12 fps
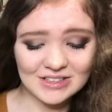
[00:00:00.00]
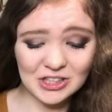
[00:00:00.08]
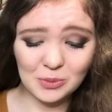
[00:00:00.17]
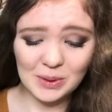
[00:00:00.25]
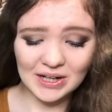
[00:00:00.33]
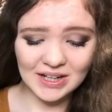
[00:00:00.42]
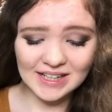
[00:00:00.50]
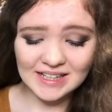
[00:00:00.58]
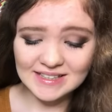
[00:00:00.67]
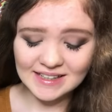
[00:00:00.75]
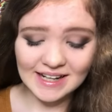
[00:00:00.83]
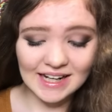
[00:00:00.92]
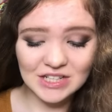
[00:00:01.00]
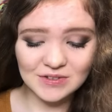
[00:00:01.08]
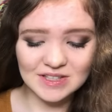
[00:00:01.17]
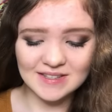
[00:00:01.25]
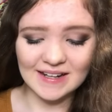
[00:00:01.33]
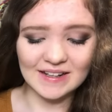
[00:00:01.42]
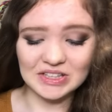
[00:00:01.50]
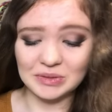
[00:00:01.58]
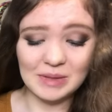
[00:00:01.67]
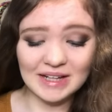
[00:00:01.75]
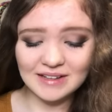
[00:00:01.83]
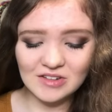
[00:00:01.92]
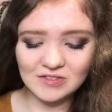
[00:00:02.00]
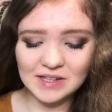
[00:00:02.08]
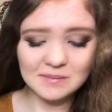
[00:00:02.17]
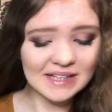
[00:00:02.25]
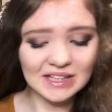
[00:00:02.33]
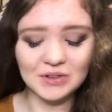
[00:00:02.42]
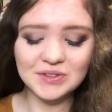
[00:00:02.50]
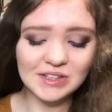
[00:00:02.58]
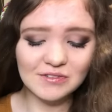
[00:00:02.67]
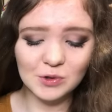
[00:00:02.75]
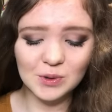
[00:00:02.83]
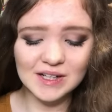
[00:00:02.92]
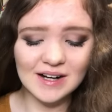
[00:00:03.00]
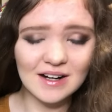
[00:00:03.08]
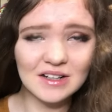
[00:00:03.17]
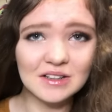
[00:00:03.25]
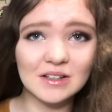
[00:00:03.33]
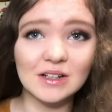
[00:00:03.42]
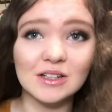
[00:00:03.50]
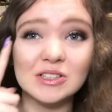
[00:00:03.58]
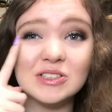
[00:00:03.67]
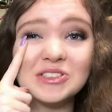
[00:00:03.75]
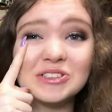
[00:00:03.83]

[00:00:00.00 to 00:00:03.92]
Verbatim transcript: Two parakeets in cage for sale, male and female, only $40.